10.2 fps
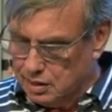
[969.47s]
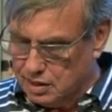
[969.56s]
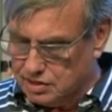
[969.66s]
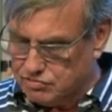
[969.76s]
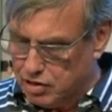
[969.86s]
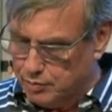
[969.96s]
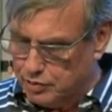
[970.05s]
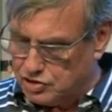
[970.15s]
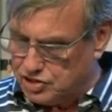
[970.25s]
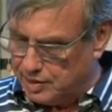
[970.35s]
That's
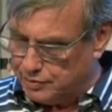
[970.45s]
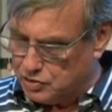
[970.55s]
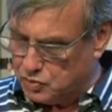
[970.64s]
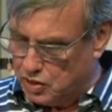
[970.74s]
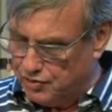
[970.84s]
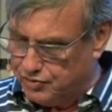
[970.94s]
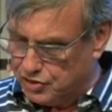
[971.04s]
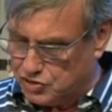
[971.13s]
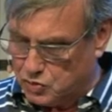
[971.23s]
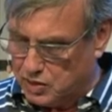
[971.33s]
Romans chapter 12,
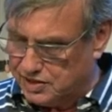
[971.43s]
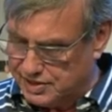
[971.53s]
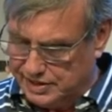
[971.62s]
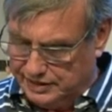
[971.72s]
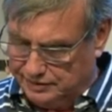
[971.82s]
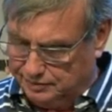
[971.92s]
verse 20.